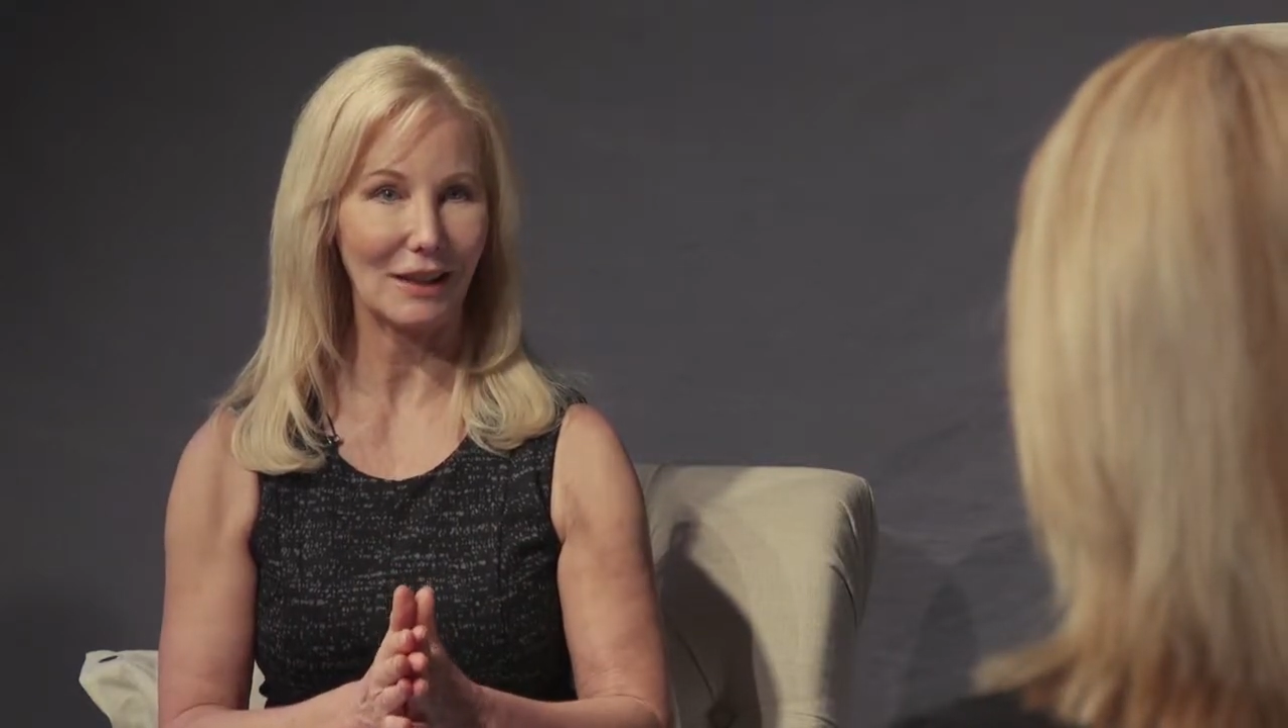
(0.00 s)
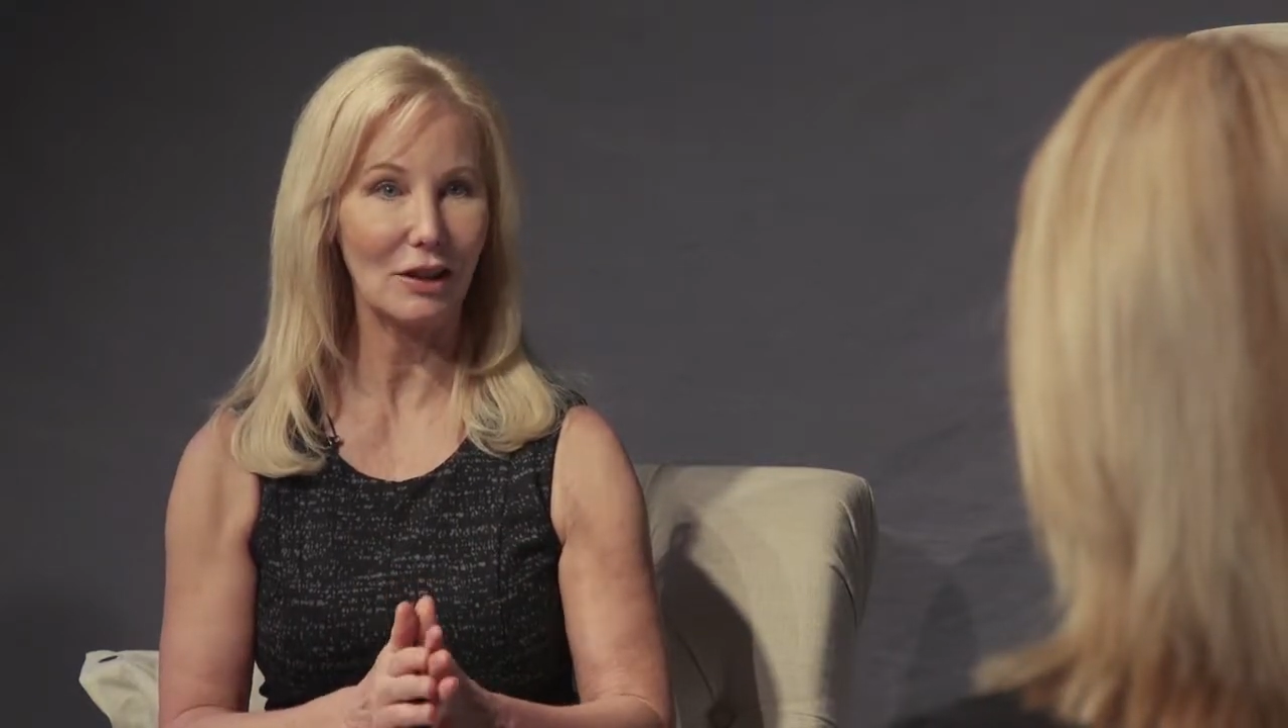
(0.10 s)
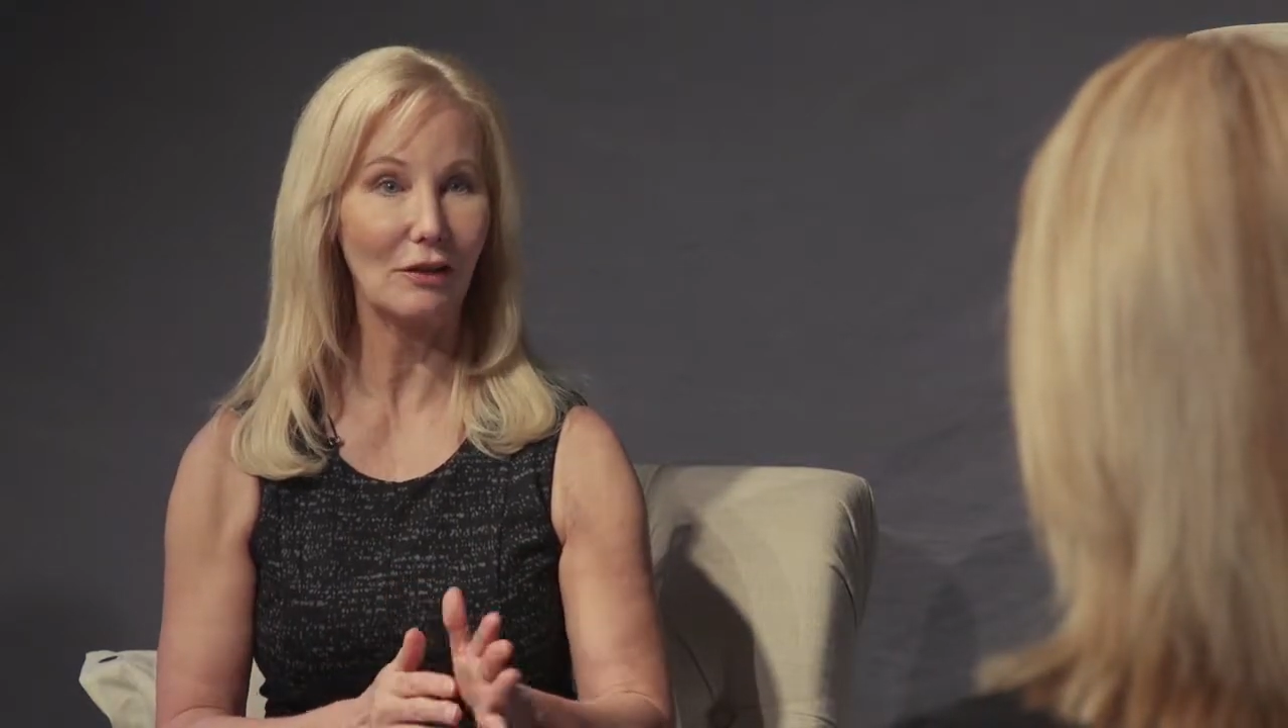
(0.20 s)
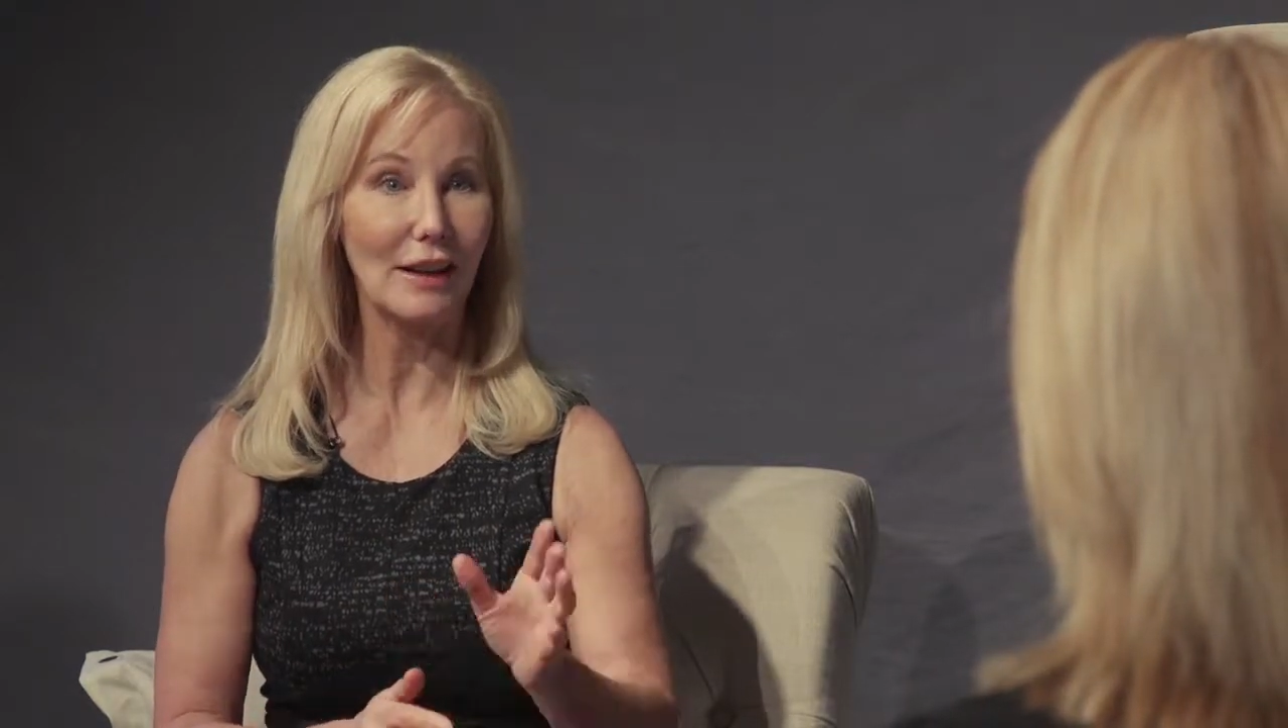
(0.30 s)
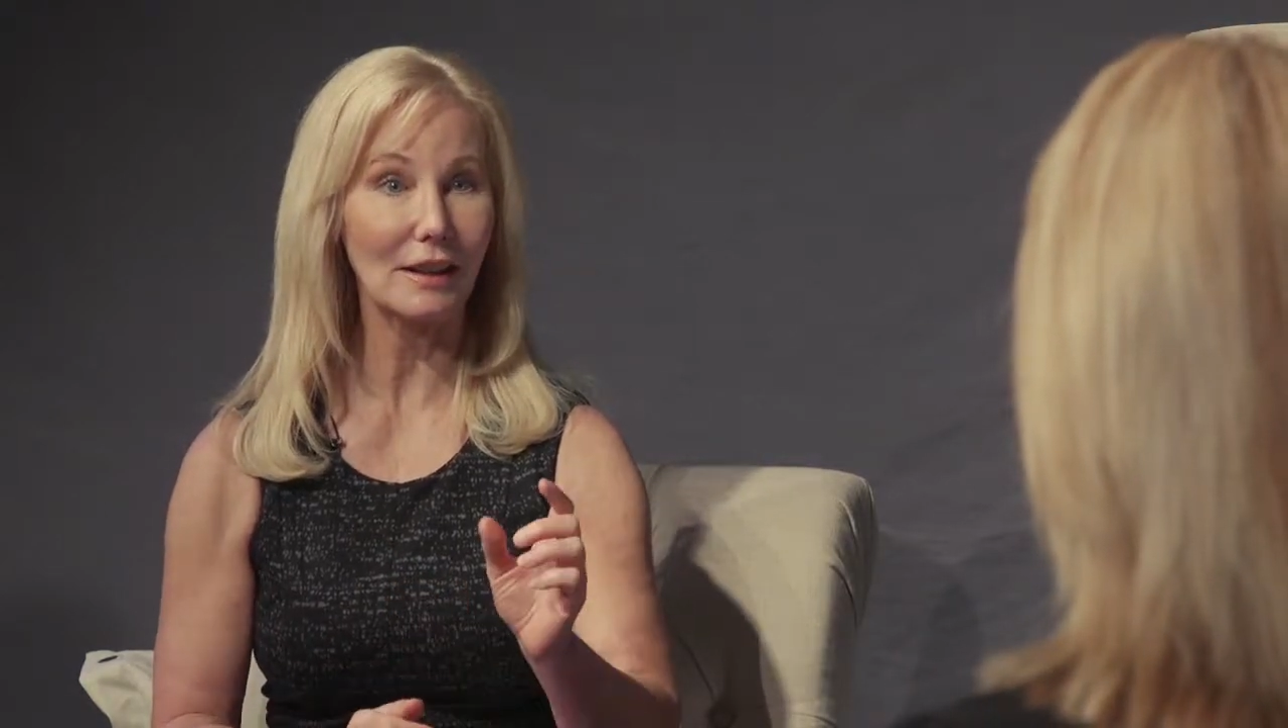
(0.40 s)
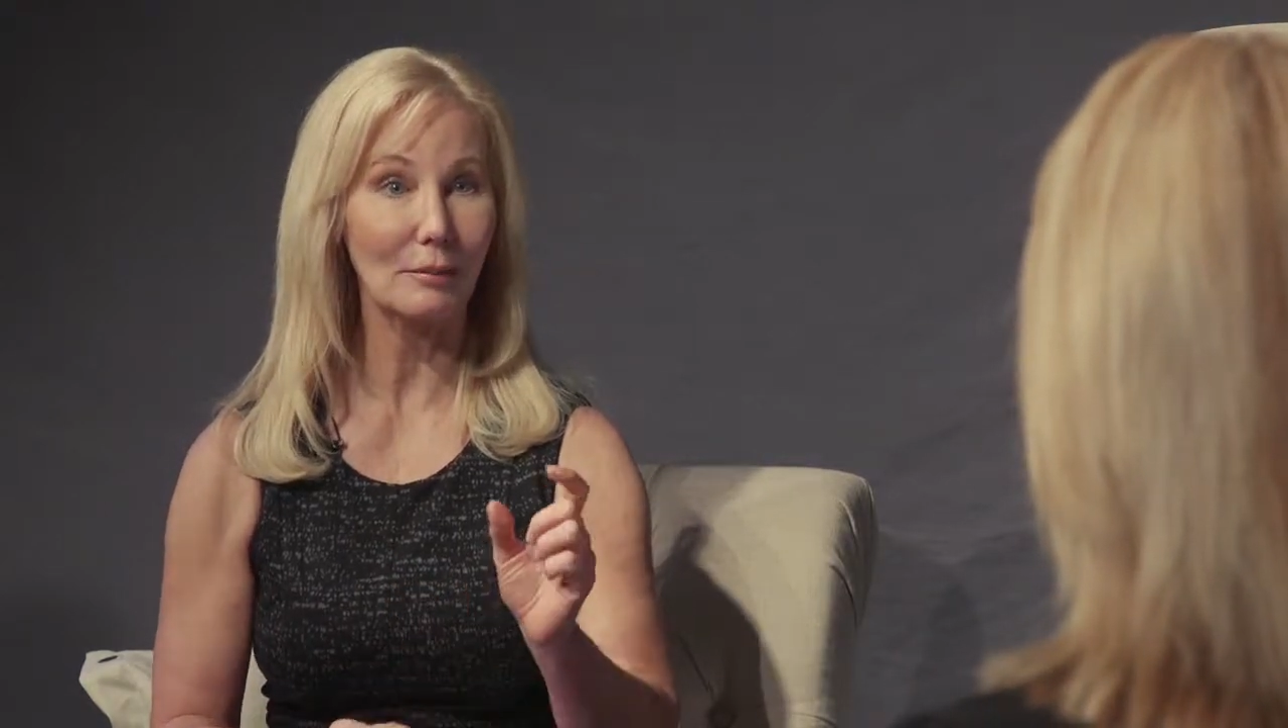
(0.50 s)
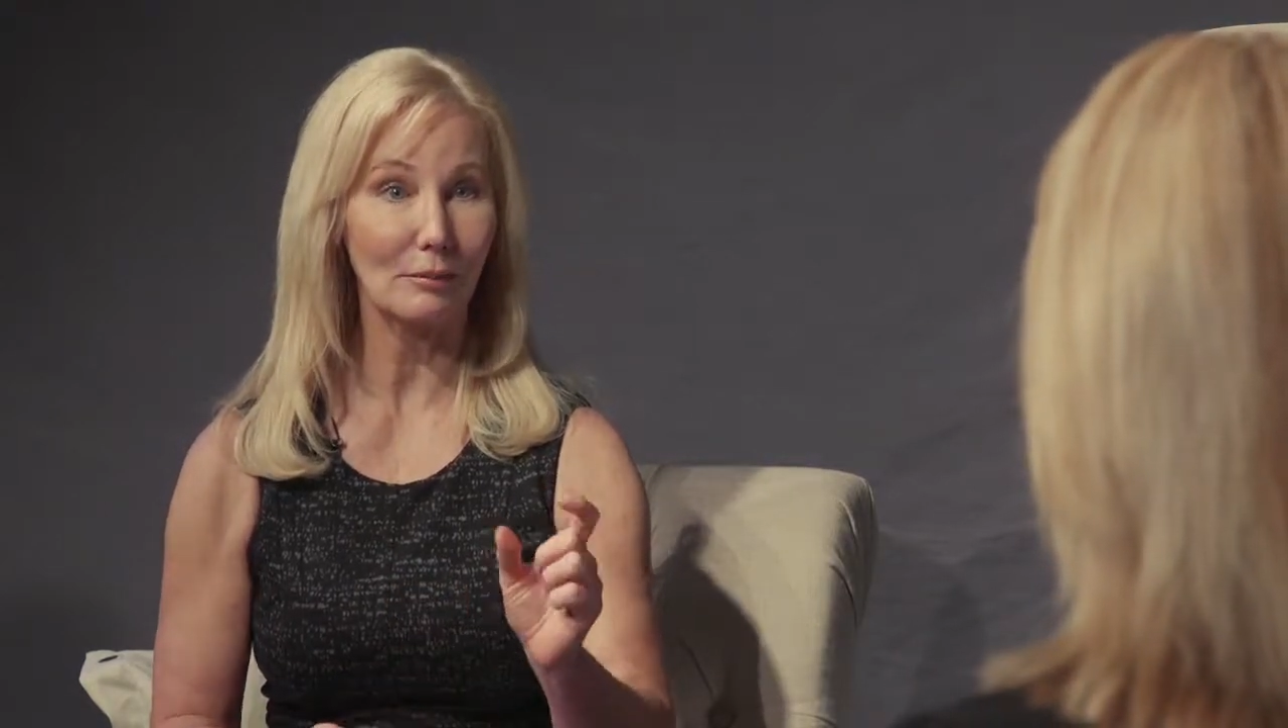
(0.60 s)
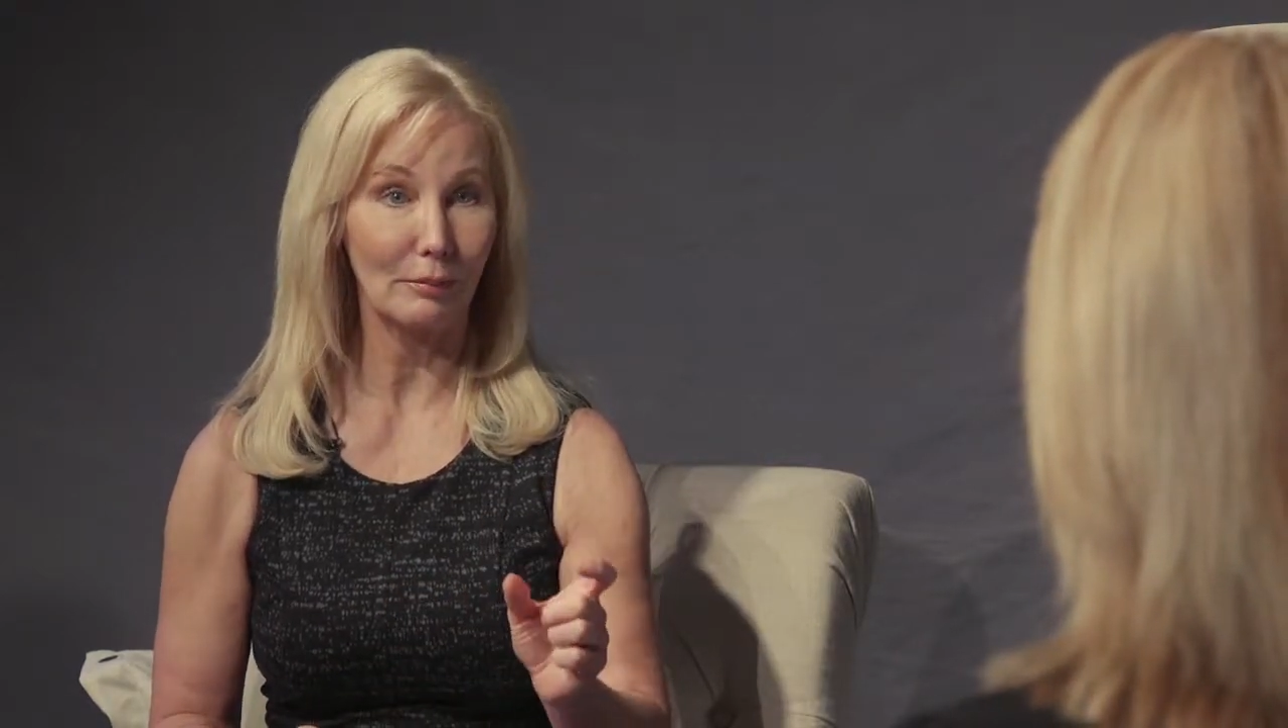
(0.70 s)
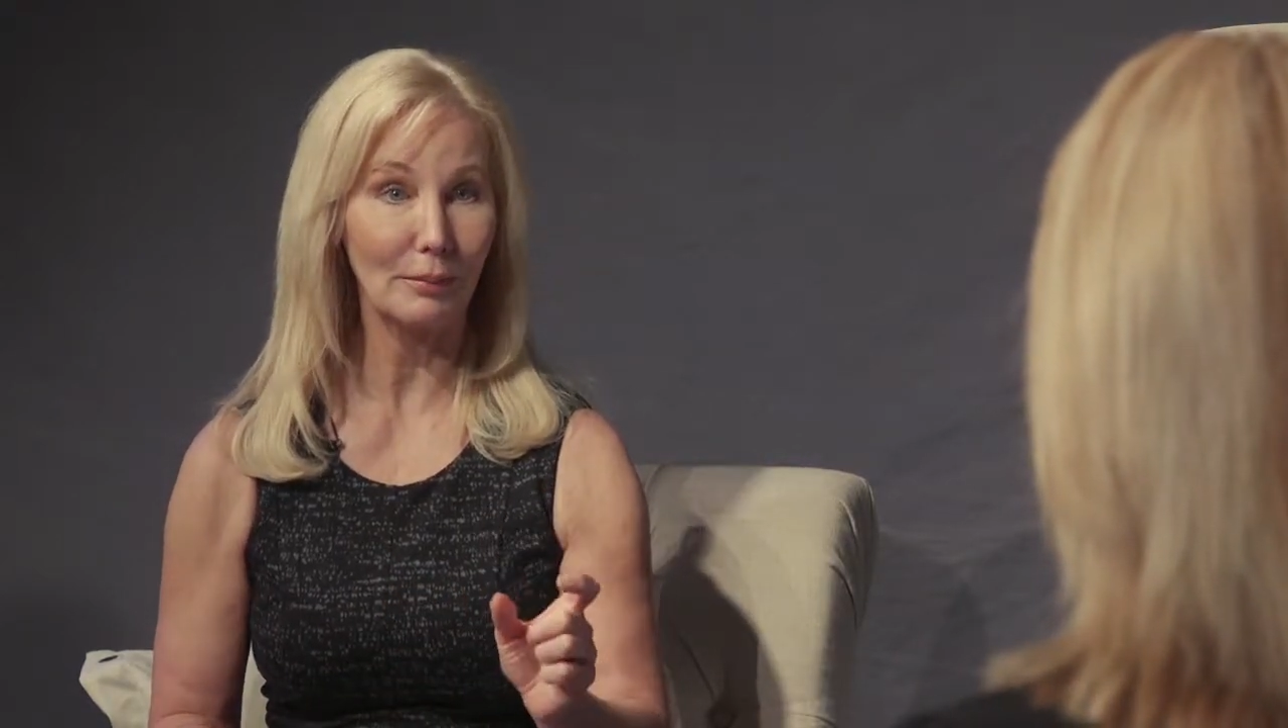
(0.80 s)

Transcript: and you've got some